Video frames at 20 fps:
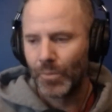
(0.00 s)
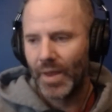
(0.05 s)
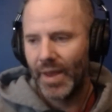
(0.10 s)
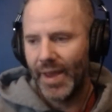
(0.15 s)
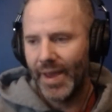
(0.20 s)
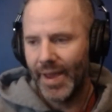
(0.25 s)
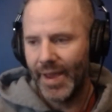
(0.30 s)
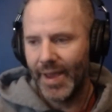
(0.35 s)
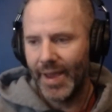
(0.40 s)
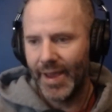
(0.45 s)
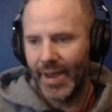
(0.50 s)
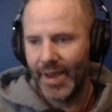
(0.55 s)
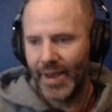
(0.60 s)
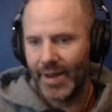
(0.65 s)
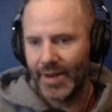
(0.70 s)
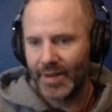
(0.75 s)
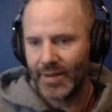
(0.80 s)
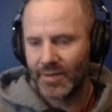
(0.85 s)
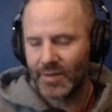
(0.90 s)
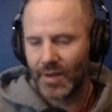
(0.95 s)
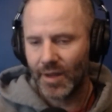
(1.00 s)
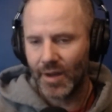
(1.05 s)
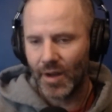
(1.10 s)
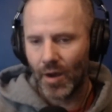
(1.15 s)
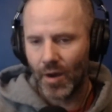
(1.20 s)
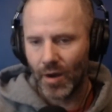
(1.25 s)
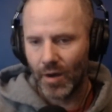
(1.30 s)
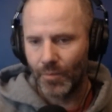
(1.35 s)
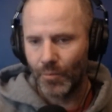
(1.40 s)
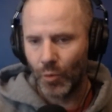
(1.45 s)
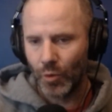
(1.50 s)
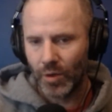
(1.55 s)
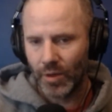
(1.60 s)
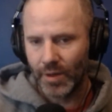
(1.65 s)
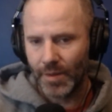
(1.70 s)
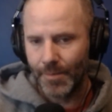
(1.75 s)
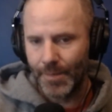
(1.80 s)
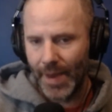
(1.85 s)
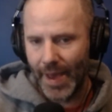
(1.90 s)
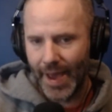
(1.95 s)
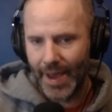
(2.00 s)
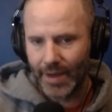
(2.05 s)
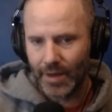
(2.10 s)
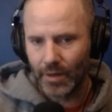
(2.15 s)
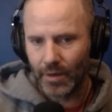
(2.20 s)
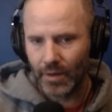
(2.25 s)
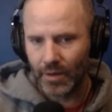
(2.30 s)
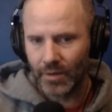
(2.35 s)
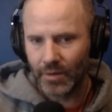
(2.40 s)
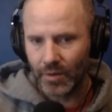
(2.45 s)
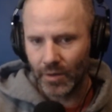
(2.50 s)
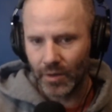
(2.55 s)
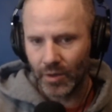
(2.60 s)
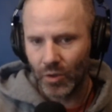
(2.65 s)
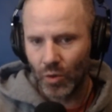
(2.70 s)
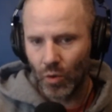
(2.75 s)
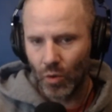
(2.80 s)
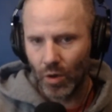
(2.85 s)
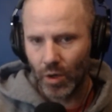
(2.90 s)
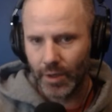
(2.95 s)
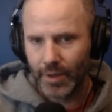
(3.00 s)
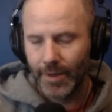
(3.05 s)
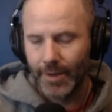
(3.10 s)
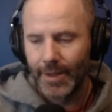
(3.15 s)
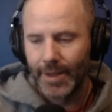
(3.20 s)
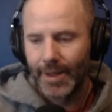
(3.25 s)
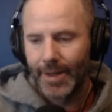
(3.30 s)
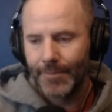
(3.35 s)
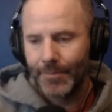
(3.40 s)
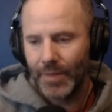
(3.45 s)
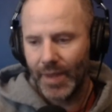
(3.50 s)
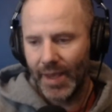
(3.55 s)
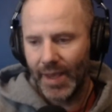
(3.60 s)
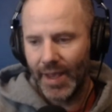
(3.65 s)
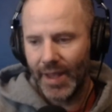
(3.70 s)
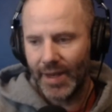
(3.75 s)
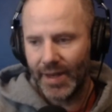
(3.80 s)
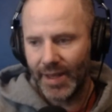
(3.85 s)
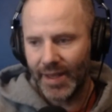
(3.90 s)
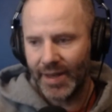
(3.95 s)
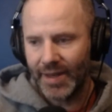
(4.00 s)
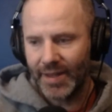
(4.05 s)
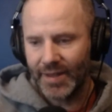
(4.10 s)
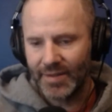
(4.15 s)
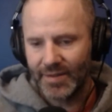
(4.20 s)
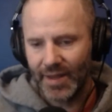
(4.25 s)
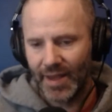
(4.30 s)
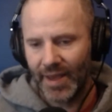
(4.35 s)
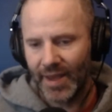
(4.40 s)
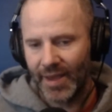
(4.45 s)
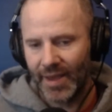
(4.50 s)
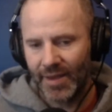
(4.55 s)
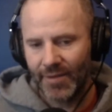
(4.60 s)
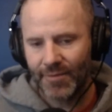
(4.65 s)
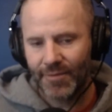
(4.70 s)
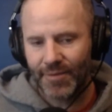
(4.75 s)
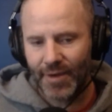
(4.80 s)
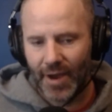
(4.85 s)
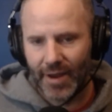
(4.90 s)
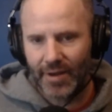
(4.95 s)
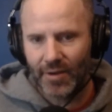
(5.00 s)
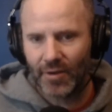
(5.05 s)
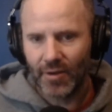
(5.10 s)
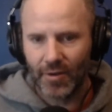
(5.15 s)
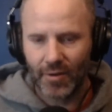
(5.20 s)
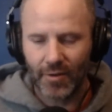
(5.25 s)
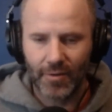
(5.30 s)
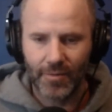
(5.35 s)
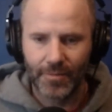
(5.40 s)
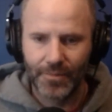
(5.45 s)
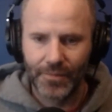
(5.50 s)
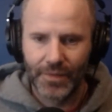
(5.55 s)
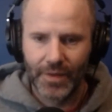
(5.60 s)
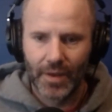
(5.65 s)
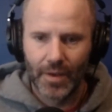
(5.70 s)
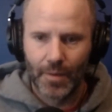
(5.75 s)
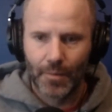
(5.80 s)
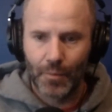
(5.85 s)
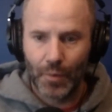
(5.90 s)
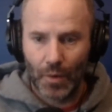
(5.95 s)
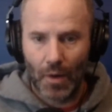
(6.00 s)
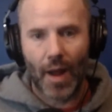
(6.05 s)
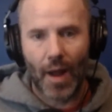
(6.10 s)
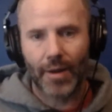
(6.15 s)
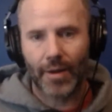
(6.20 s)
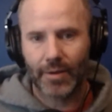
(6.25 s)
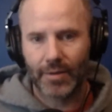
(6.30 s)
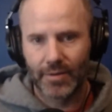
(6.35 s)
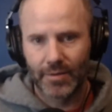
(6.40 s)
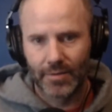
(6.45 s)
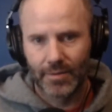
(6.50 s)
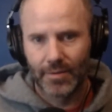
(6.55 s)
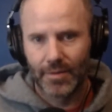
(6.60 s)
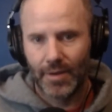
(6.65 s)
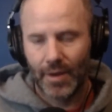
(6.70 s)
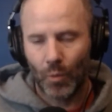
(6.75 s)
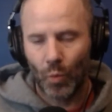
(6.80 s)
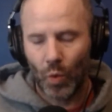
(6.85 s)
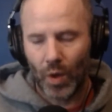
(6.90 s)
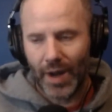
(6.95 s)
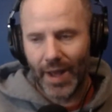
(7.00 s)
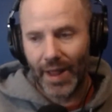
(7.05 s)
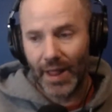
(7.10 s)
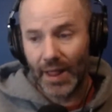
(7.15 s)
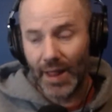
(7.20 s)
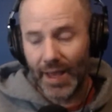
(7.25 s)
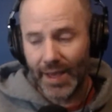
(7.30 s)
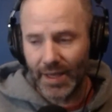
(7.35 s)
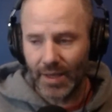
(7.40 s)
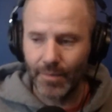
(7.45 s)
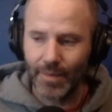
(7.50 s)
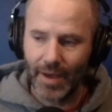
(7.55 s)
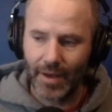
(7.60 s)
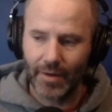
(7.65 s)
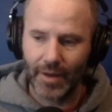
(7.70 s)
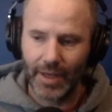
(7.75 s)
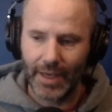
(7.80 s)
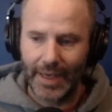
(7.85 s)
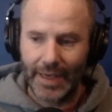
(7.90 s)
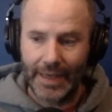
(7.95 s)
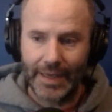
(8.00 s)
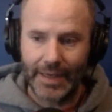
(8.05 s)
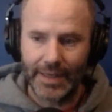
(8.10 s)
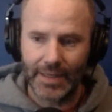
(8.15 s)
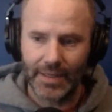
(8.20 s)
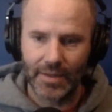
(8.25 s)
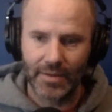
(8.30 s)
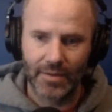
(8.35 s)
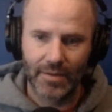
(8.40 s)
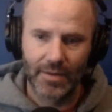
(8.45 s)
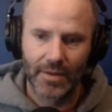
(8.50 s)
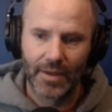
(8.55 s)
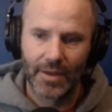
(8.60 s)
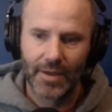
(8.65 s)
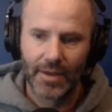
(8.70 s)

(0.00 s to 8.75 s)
And it's got a hardboard on the back or a cork, and it is a vinyl product. What I like about it is